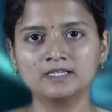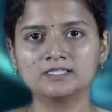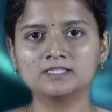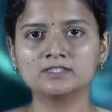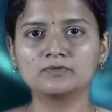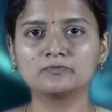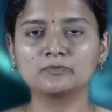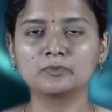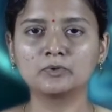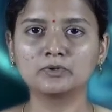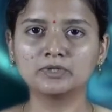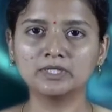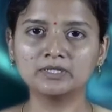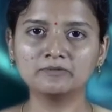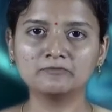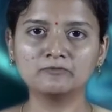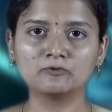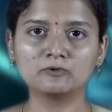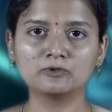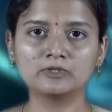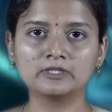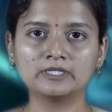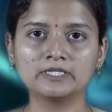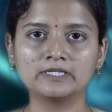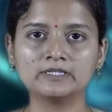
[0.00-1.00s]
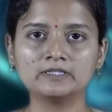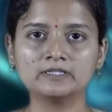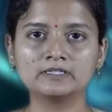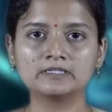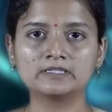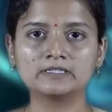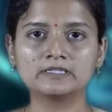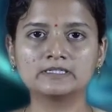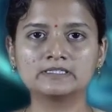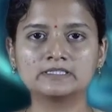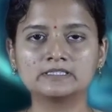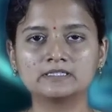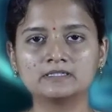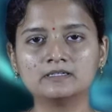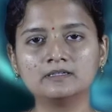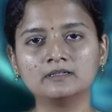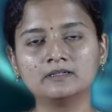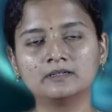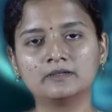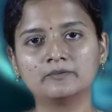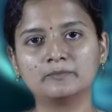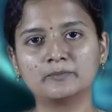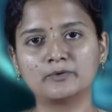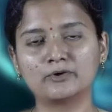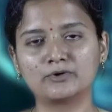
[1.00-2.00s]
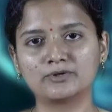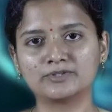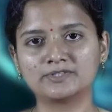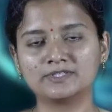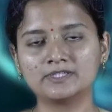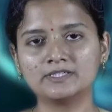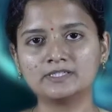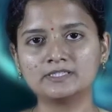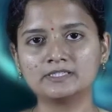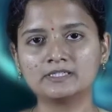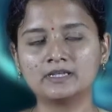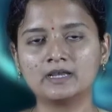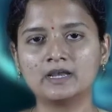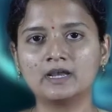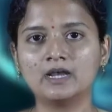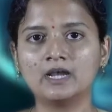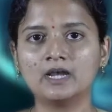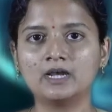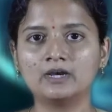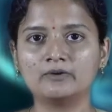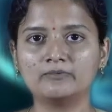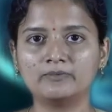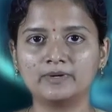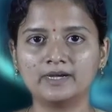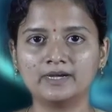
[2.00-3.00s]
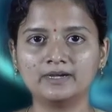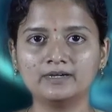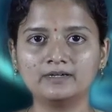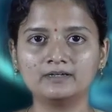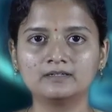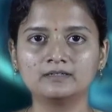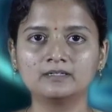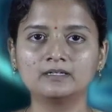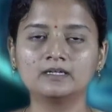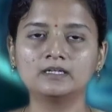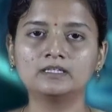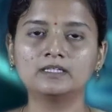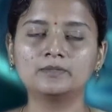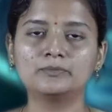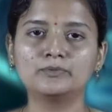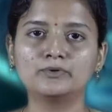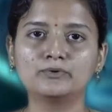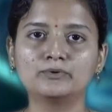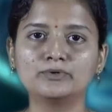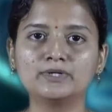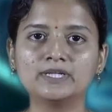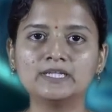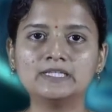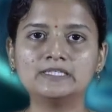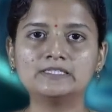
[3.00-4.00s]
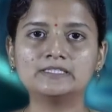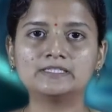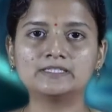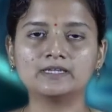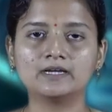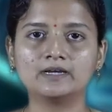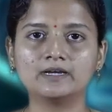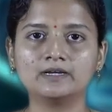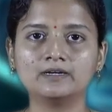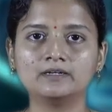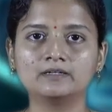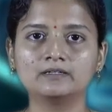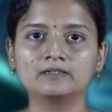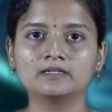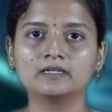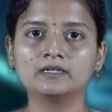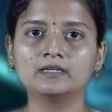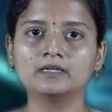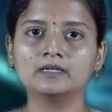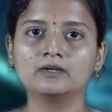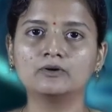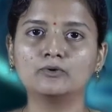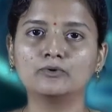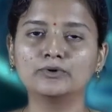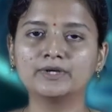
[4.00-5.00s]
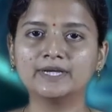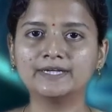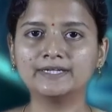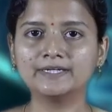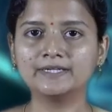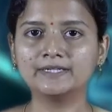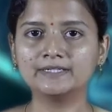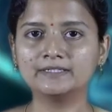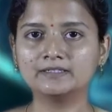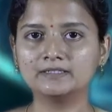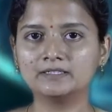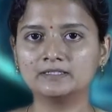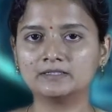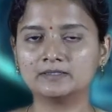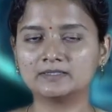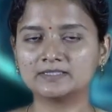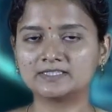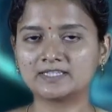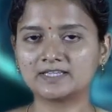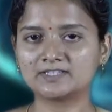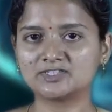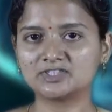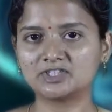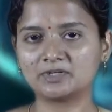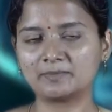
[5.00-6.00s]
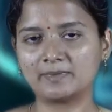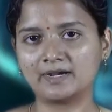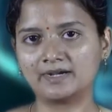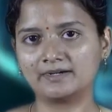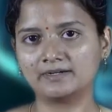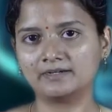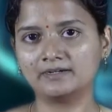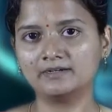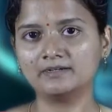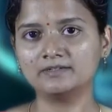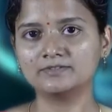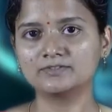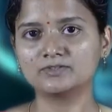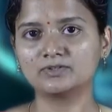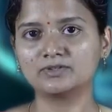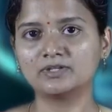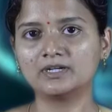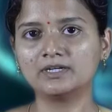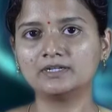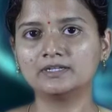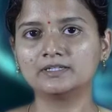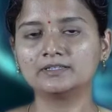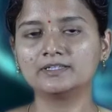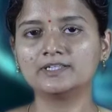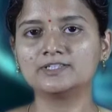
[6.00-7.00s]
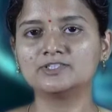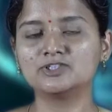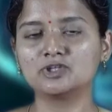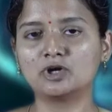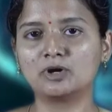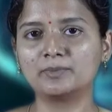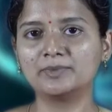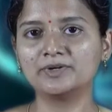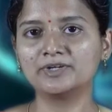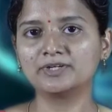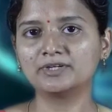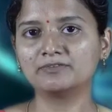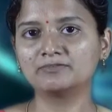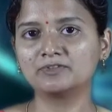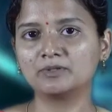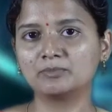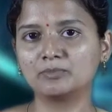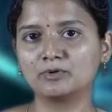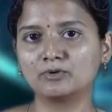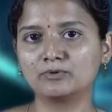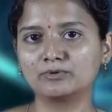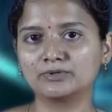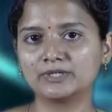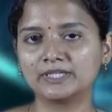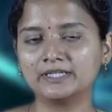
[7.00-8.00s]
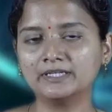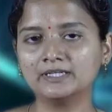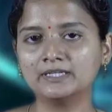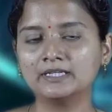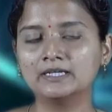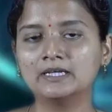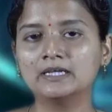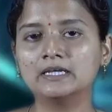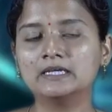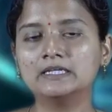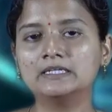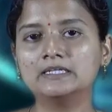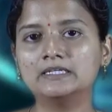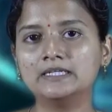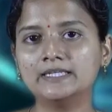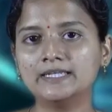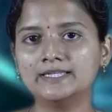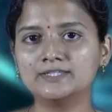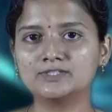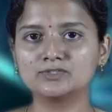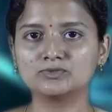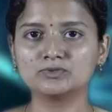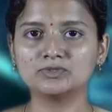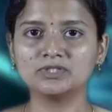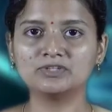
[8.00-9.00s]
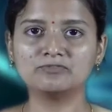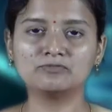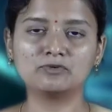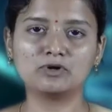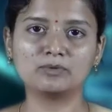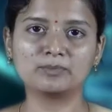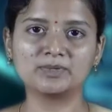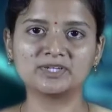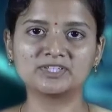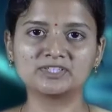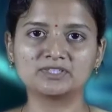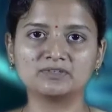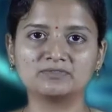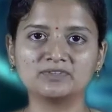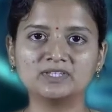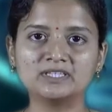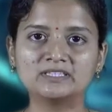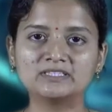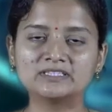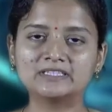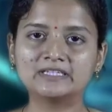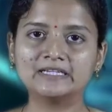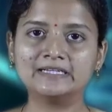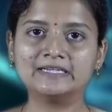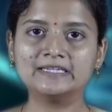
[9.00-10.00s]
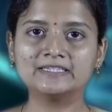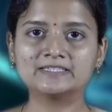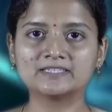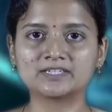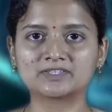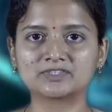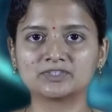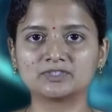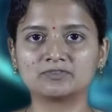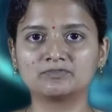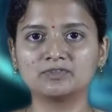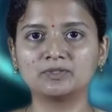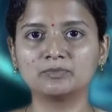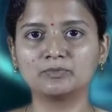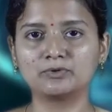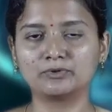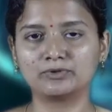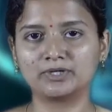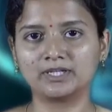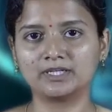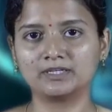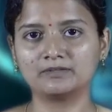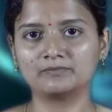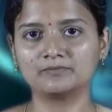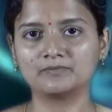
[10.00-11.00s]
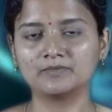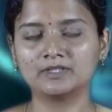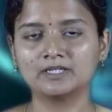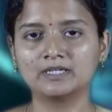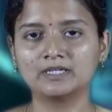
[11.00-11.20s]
So, protein folding is a process where the proteins are oriented in such a manner so that the geometry of the protein leads to the formation of the 3D structure of the protein.